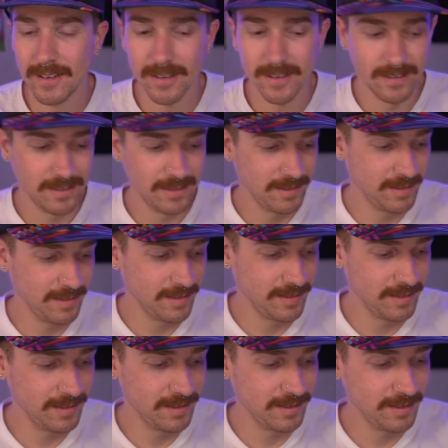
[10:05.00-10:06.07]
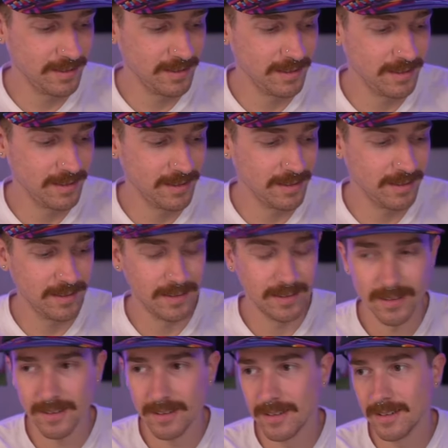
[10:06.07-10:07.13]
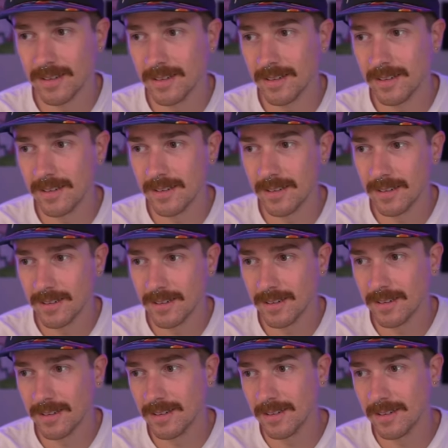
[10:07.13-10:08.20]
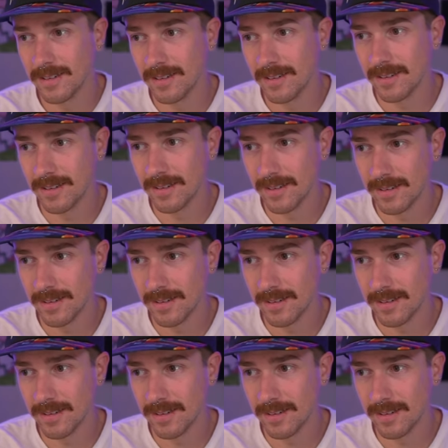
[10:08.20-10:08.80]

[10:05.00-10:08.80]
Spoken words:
[no speech]